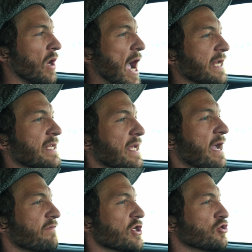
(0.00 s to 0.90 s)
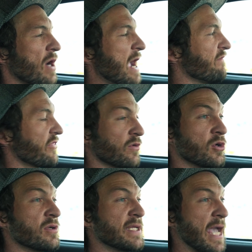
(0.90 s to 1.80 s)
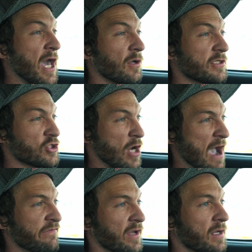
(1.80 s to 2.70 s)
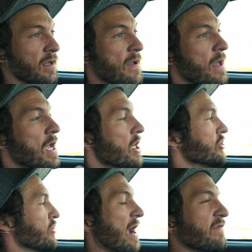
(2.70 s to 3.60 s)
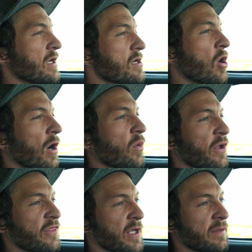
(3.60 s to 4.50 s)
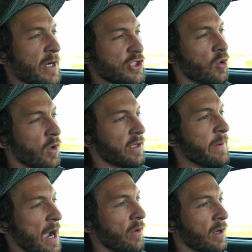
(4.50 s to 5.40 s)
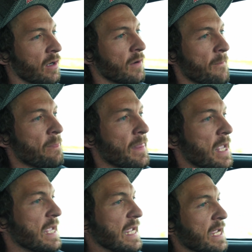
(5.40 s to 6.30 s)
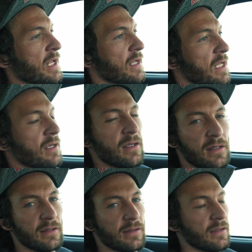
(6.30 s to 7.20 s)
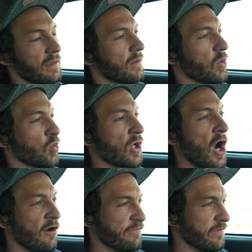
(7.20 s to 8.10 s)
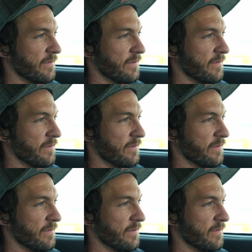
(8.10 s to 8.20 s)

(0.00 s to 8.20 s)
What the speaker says: I did have to drive through Seattle's traffic. Driving a car with this much horsepower, it is rough.